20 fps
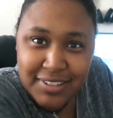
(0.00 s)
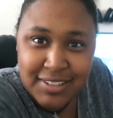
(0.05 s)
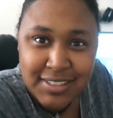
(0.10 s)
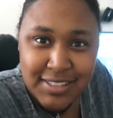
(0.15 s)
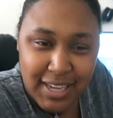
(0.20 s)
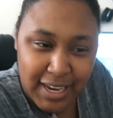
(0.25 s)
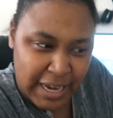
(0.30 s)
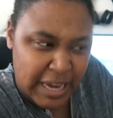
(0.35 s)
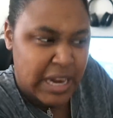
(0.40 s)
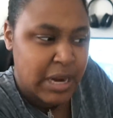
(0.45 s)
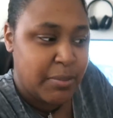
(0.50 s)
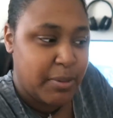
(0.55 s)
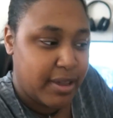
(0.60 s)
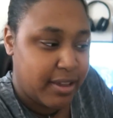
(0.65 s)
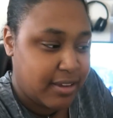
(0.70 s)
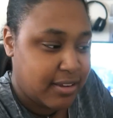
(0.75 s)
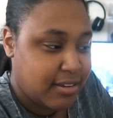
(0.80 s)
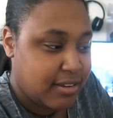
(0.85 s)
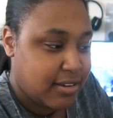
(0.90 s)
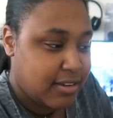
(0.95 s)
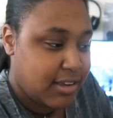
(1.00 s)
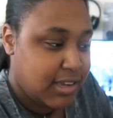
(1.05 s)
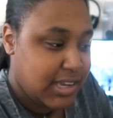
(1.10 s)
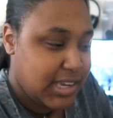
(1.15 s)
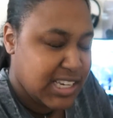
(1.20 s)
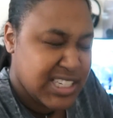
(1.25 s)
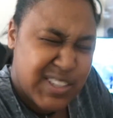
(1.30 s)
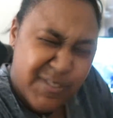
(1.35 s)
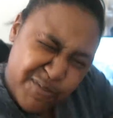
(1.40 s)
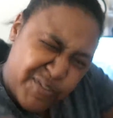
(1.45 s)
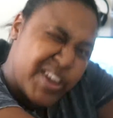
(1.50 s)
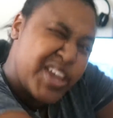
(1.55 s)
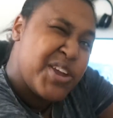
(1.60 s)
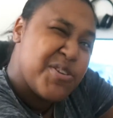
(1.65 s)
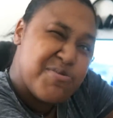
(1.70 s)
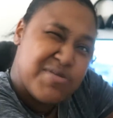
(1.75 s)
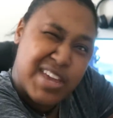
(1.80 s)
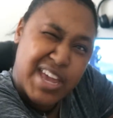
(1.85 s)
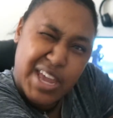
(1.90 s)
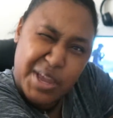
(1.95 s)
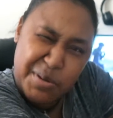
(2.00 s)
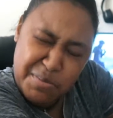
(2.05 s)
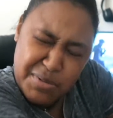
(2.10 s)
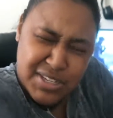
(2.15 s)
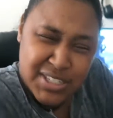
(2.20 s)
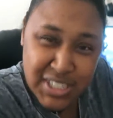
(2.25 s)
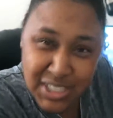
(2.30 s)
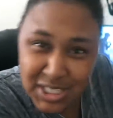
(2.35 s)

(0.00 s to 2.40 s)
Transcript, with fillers: It's anime. It's a video game.